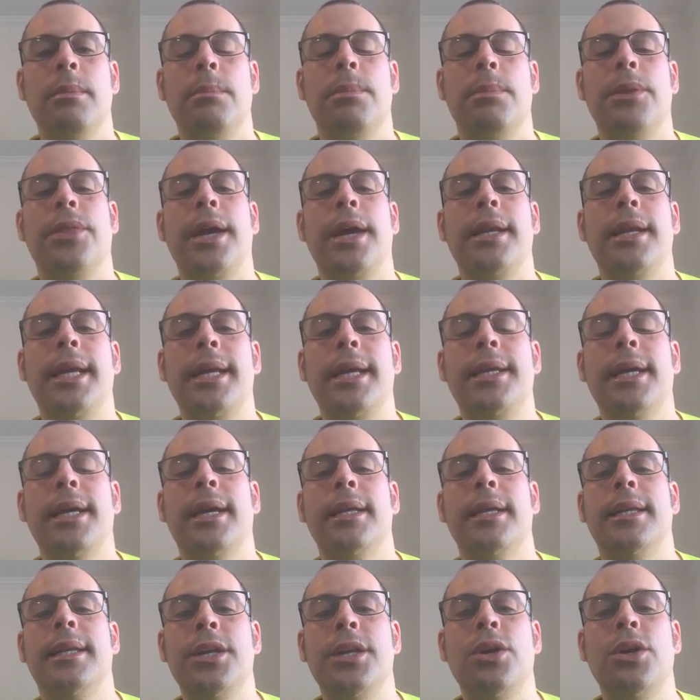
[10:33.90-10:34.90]
But they need to
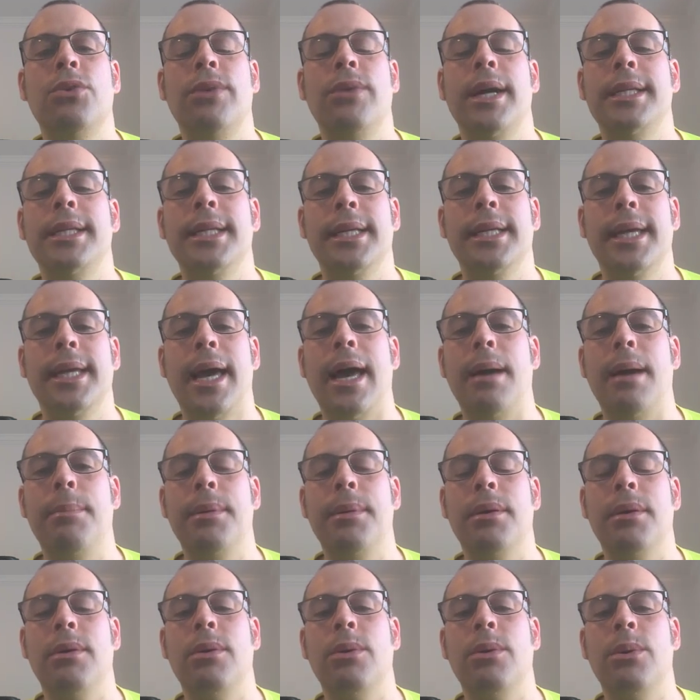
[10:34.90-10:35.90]
continue raising
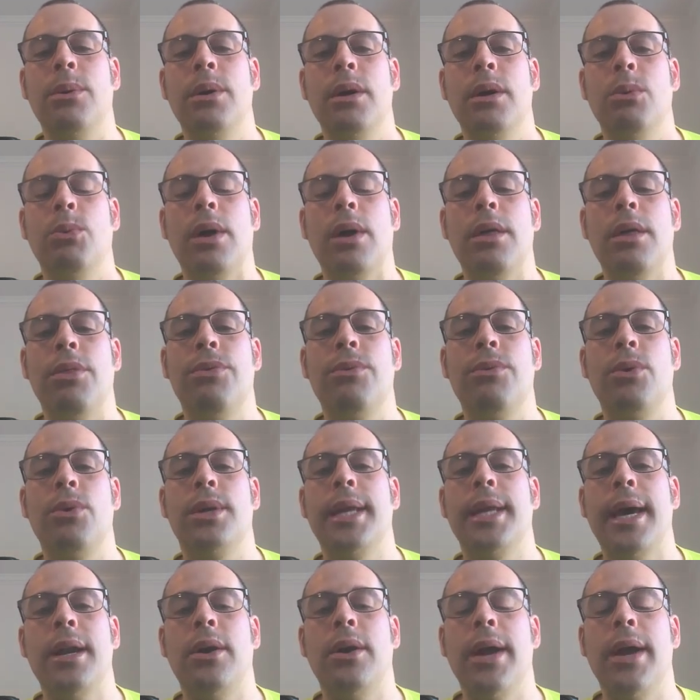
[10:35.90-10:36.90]
capital, whether
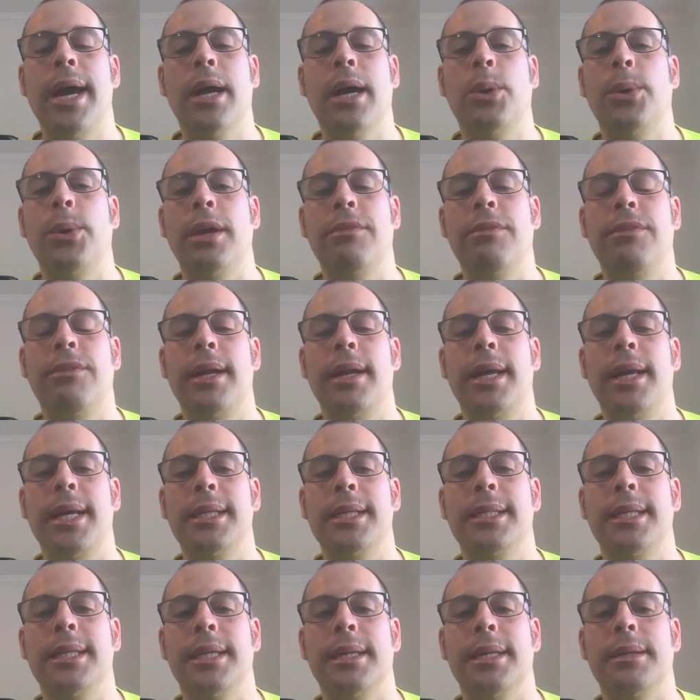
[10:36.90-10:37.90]
through debt or equity
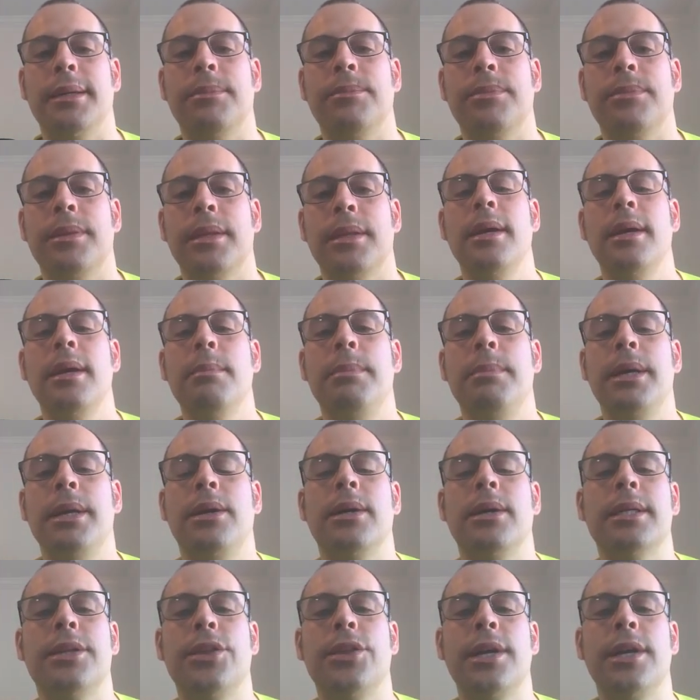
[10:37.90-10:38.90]
financing,
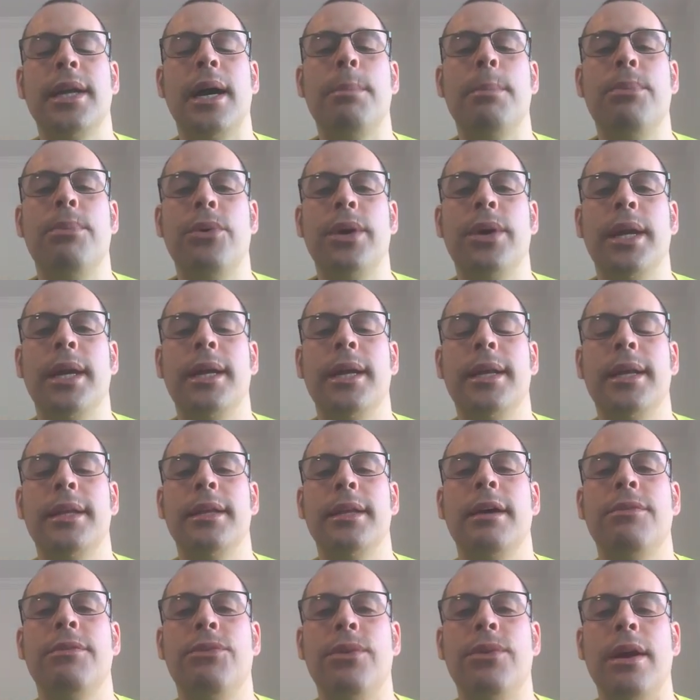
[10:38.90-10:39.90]
because they're not bringing in
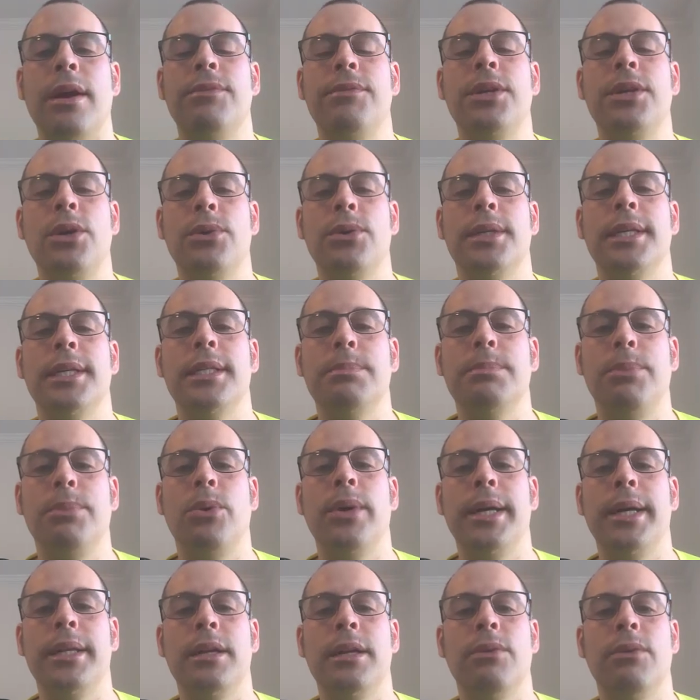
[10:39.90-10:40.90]
enough revenue at this
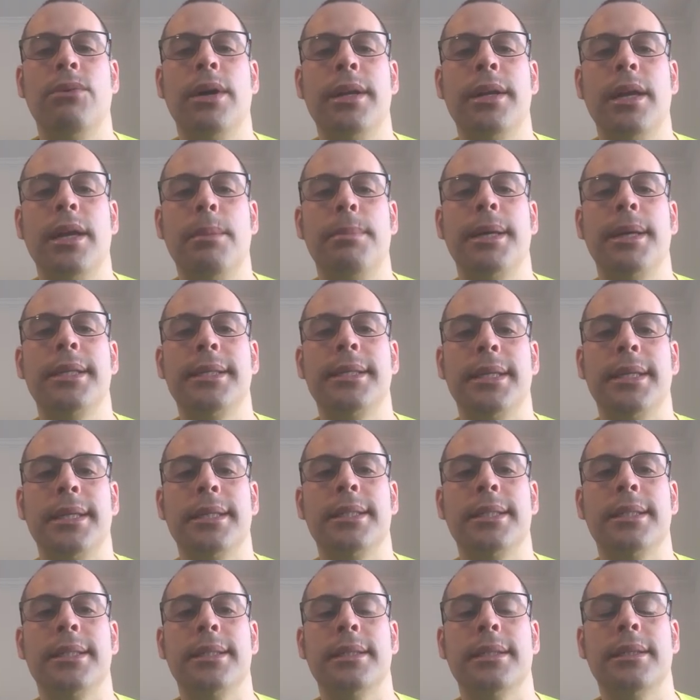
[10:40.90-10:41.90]
point to run their
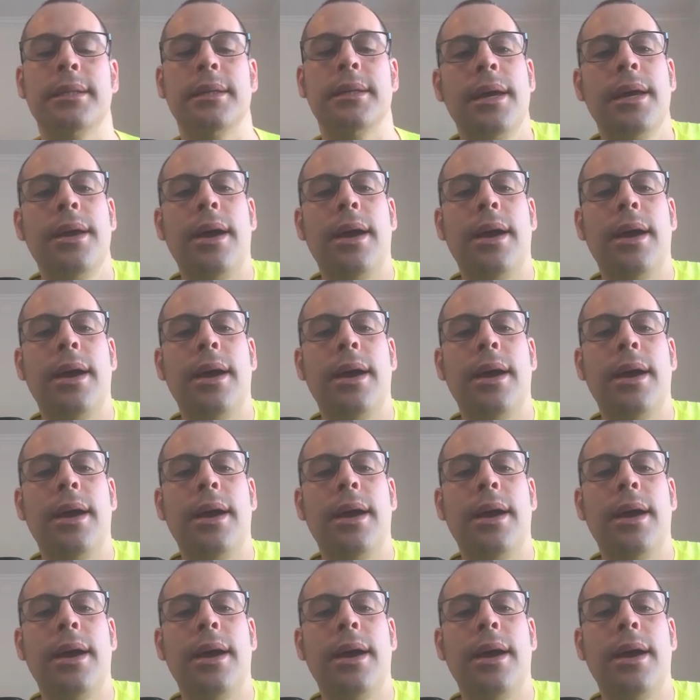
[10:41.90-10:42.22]
business.